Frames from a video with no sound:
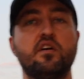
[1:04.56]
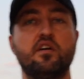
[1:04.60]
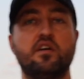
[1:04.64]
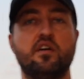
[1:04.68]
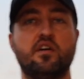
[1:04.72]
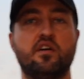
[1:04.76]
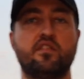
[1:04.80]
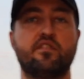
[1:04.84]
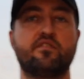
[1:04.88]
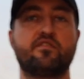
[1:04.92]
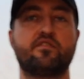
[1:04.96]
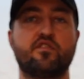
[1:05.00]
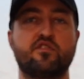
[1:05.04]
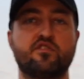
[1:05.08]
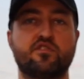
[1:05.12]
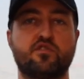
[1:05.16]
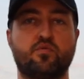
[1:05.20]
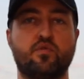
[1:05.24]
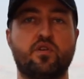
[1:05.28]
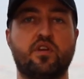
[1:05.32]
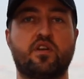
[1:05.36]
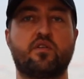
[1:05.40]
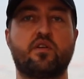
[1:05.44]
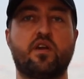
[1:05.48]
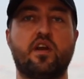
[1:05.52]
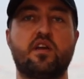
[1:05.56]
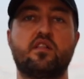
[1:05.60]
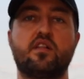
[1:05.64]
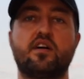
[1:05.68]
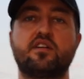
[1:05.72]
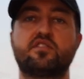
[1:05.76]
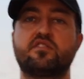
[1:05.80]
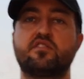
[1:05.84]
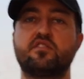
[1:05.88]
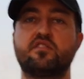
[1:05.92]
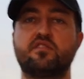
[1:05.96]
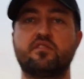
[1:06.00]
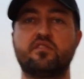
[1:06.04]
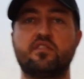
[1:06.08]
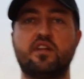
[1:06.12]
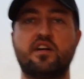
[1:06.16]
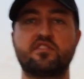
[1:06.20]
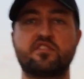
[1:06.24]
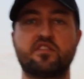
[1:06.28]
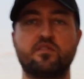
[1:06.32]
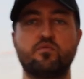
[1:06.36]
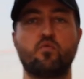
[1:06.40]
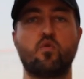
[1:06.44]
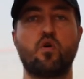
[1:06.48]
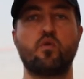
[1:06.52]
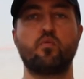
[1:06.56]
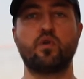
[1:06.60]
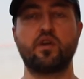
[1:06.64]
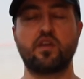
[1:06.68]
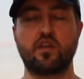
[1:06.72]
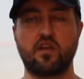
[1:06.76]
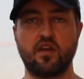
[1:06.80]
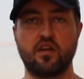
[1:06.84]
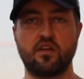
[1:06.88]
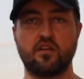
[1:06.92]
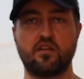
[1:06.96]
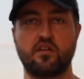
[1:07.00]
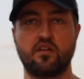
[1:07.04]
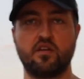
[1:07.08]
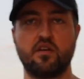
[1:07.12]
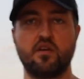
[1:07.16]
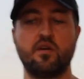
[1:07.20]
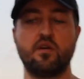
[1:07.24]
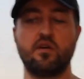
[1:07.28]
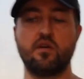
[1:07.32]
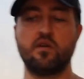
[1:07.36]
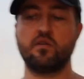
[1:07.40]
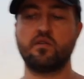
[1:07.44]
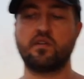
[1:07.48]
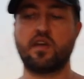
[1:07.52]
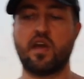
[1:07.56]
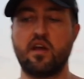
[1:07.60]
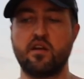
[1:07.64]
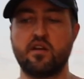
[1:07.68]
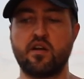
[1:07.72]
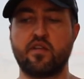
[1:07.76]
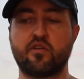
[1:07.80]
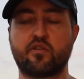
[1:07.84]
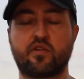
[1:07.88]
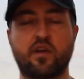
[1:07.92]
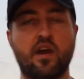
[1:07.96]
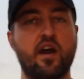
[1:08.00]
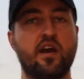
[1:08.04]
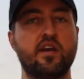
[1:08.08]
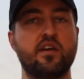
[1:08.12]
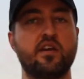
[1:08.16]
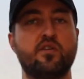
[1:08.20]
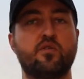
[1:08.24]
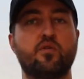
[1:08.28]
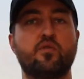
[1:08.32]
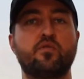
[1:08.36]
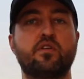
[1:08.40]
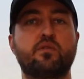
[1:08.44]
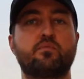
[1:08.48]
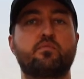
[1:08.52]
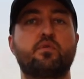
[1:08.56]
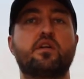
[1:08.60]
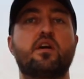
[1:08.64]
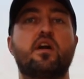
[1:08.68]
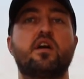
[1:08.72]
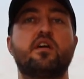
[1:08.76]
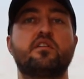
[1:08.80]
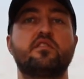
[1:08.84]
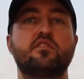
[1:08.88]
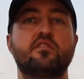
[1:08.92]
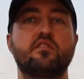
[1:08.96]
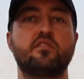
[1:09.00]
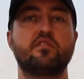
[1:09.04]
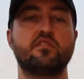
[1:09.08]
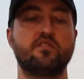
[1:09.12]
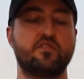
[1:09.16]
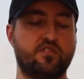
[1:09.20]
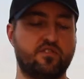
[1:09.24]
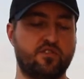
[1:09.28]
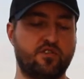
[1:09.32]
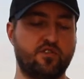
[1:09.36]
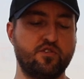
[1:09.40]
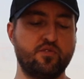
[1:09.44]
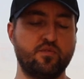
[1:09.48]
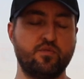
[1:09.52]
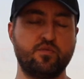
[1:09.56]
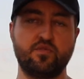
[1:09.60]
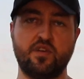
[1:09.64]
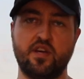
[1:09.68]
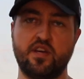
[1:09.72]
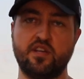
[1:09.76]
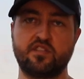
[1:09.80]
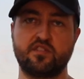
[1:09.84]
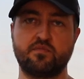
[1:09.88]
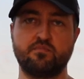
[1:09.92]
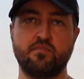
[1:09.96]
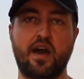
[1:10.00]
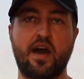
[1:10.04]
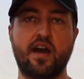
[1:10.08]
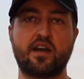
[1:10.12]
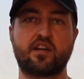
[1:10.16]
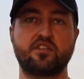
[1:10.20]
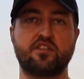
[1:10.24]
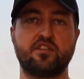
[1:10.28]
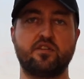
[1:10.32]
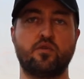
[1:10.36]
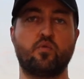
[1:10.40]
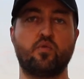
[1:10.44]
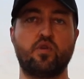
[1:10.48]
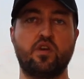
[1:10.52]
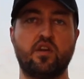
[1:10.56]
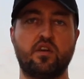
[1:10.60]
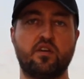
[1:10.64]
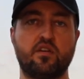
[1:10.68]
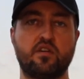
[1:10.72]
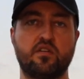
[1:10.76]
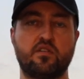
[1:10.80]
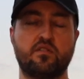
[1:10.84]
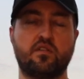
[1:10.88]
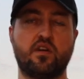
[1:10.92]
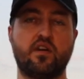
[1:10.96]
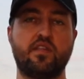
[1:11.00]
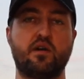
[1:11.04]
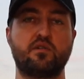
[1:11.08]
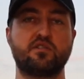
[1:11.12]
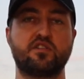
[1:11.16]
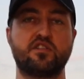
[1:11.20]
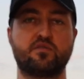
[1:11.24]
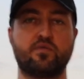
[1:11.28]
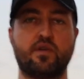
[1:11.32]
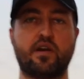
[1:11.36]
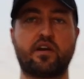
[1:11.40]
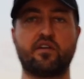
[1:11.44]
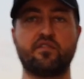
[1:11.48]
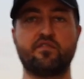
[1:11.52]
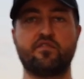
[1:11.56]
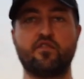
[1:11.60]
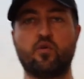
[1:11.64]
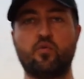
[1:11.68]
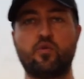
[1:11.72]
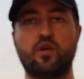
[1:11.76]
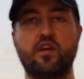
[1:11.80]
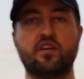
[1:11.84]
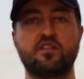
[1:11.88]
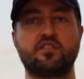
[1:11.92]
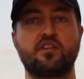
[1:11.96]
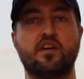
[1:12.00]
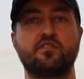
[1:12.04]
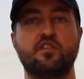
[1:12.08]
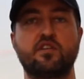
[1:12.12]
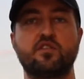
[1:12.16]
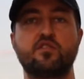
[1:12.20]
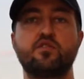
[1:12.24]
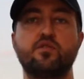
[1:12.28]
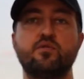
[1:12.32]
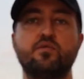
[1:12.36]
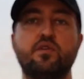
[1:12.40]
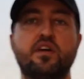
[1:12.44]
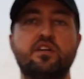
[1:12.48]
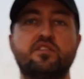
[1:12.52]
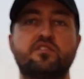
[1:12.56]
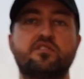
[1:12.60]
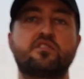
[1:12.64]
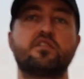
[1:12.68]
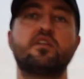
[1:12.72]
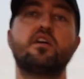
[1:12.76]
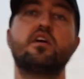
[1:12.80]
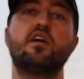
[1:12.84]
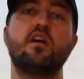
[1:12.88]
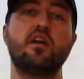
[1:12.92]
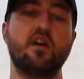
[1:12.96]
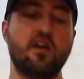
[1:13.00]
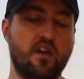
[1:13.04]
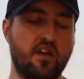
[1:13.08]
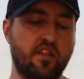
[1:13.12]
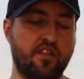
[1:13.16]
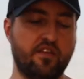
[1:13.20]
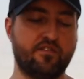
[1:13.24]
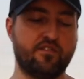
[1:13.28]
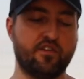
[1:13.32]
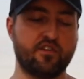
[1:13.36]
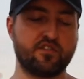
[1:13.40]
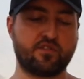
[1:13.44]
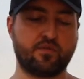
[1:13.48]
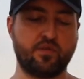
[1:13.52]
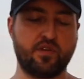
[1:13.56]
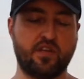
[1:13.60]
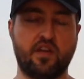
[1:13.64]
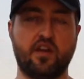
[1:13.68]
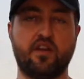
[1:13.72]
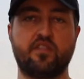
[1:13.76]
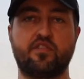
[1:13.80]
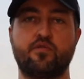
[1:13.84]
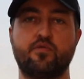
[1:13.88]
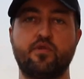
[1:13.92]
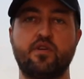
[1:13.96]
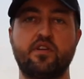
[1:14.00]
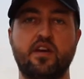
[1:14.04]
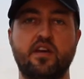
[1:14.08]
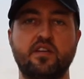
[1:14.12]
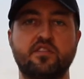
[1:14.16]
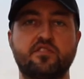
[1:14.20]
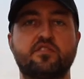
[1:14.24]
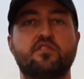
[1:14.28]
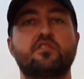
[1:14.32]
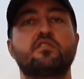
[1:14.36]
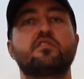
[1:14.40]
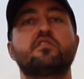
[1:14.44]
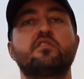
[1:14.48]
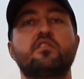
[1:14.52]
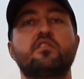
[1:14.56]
in the first week, okay? Less than less than one week in. Okay, another guy he'd only been on two dates max in a week. Okay, that was his record for a week is having two dates. The first week he had three dates